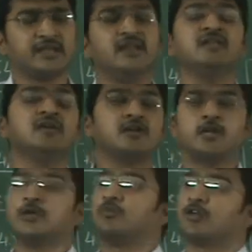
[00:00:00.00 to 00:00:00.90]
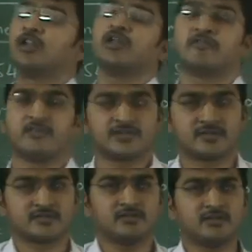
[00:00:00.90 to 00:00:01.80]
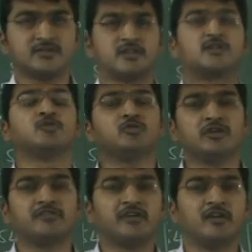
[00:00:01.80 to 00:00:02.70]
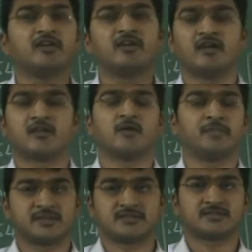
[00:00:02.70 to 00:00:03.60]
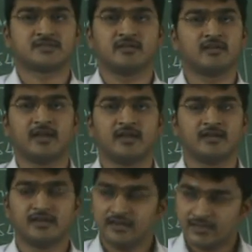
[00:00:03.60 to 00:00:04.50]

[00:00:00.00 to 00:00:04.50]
Then de Broglie equation. So these are the 2 different topics. Okay.